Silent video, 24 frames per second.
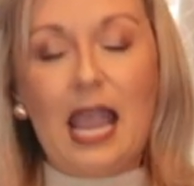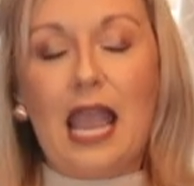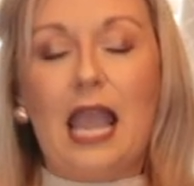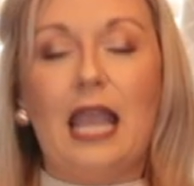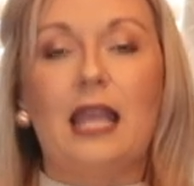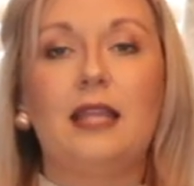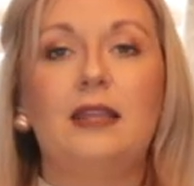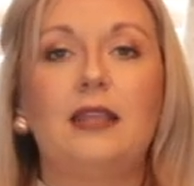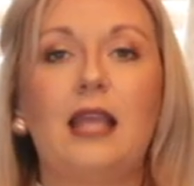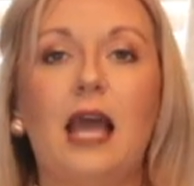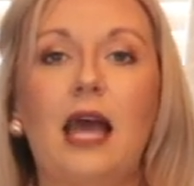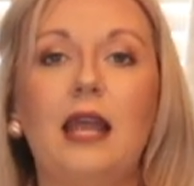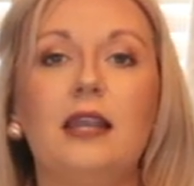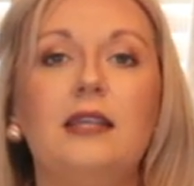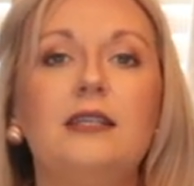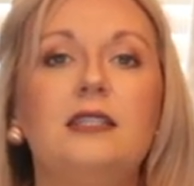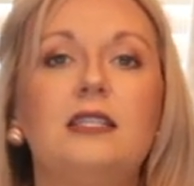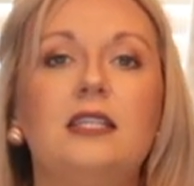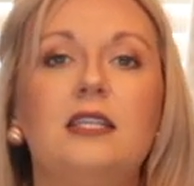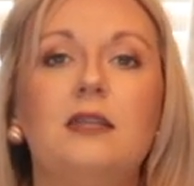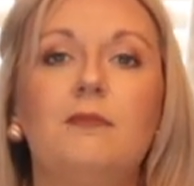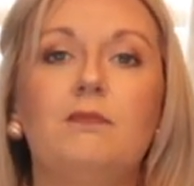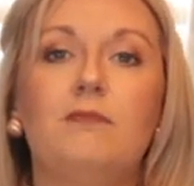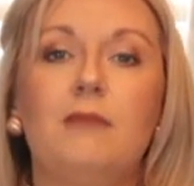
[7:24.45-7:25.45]
and that is
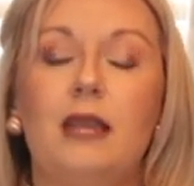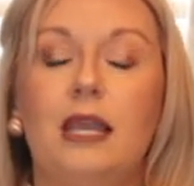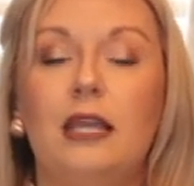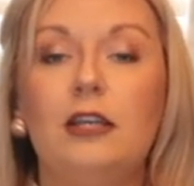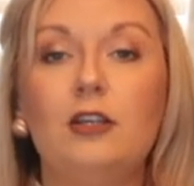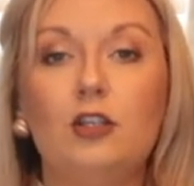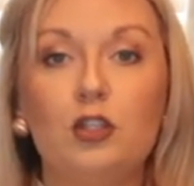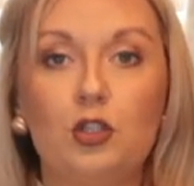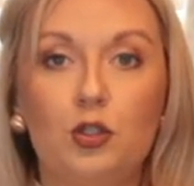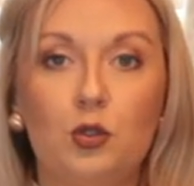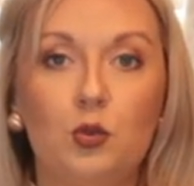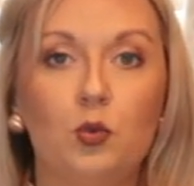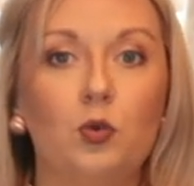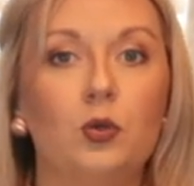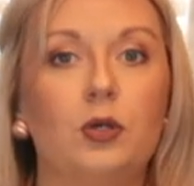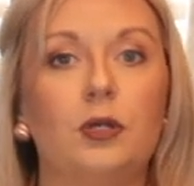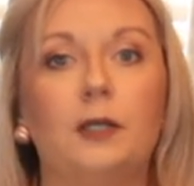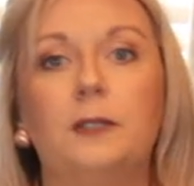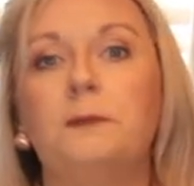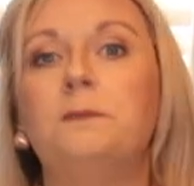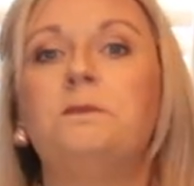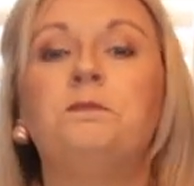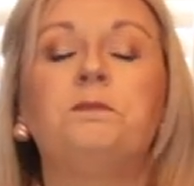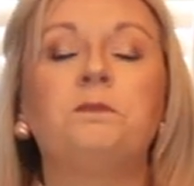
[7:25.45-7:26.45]
to make
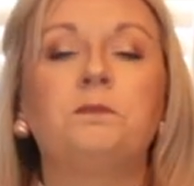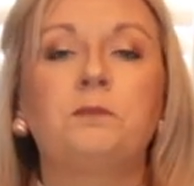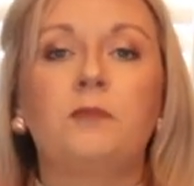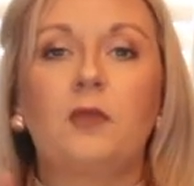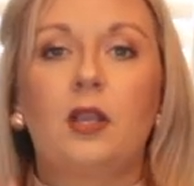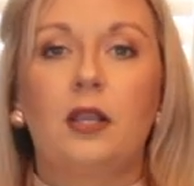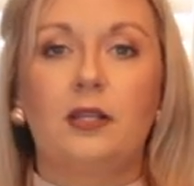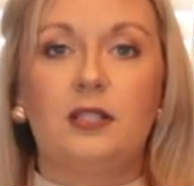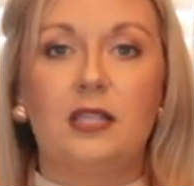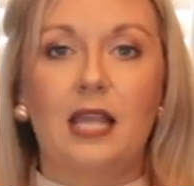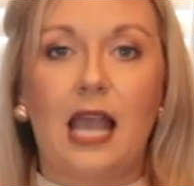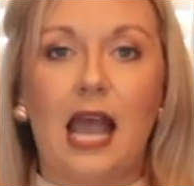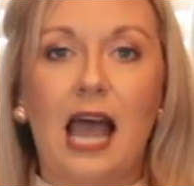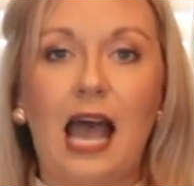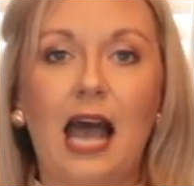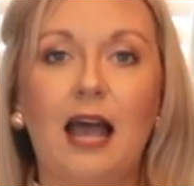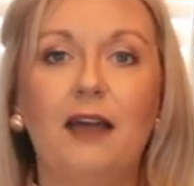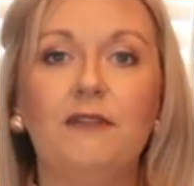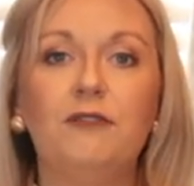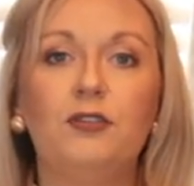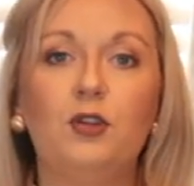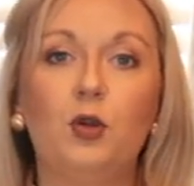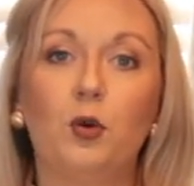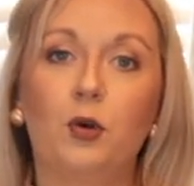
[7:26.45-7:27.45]
sure to
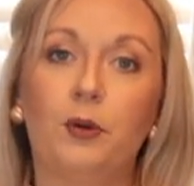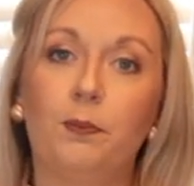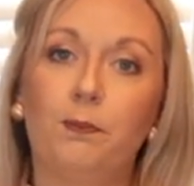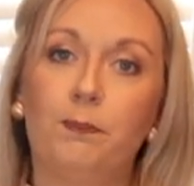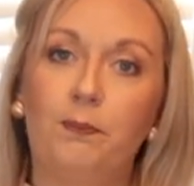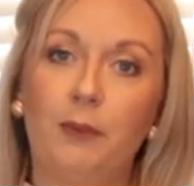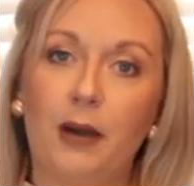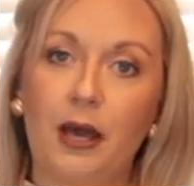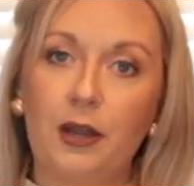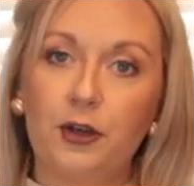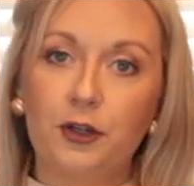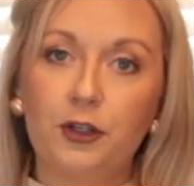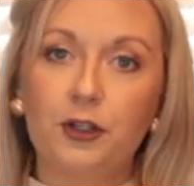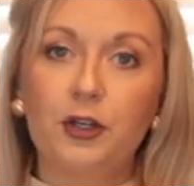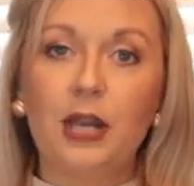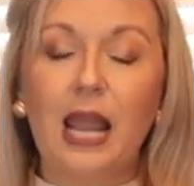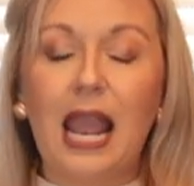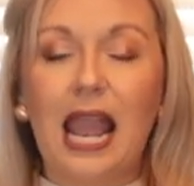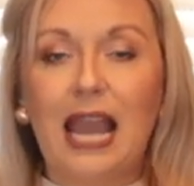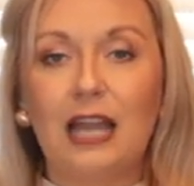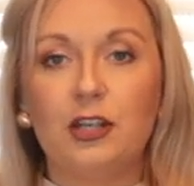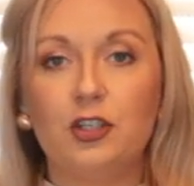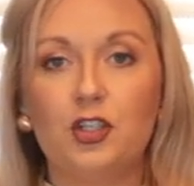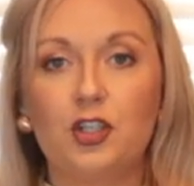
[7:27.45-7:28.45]
have your butter
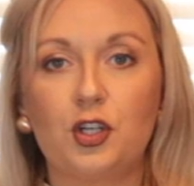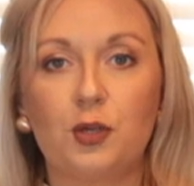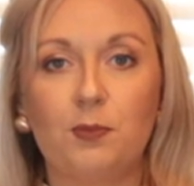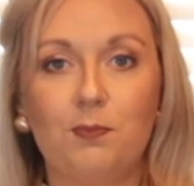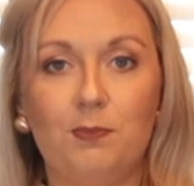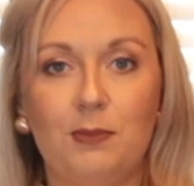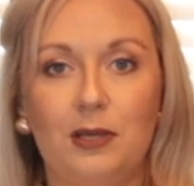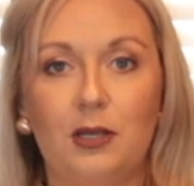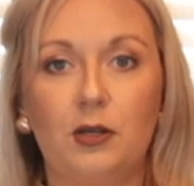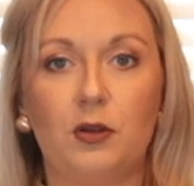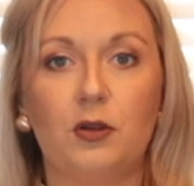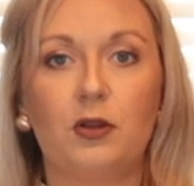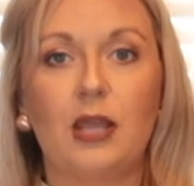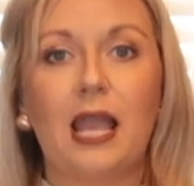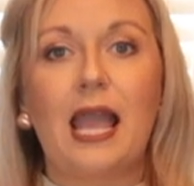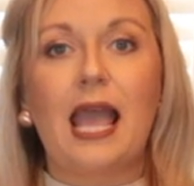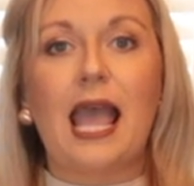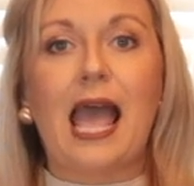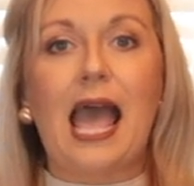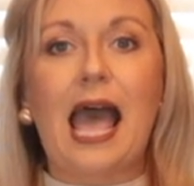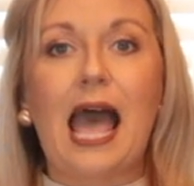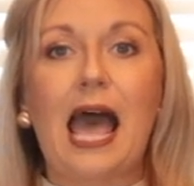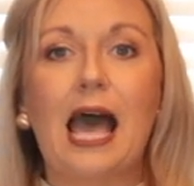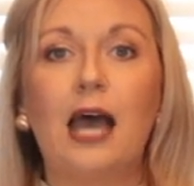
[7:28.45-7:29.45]
and your milk
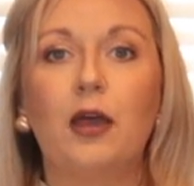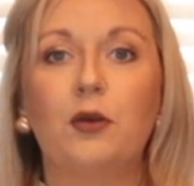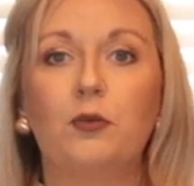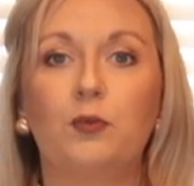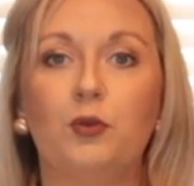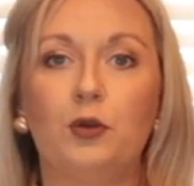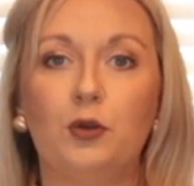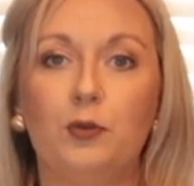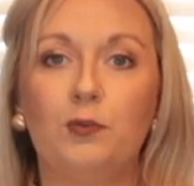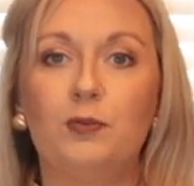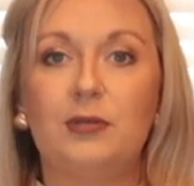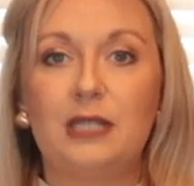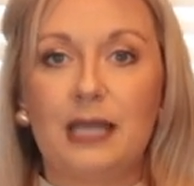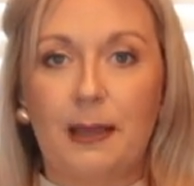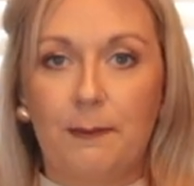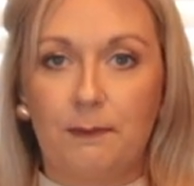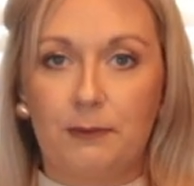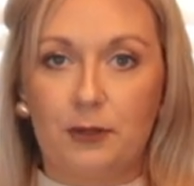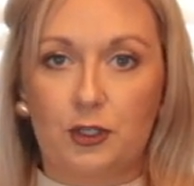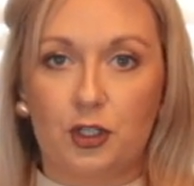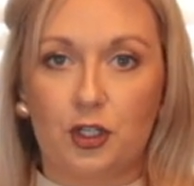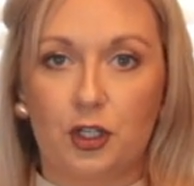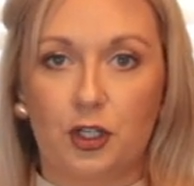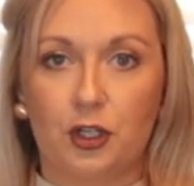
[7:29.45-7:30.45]
at room
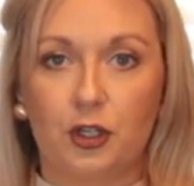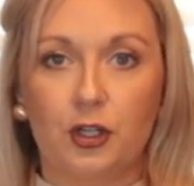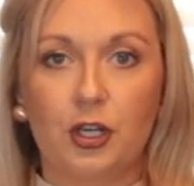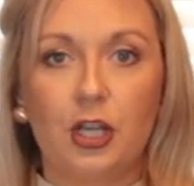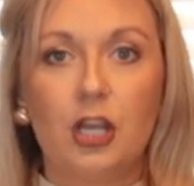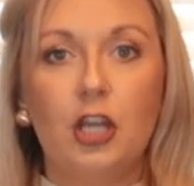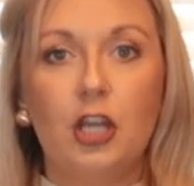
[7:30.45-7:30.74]
temperature.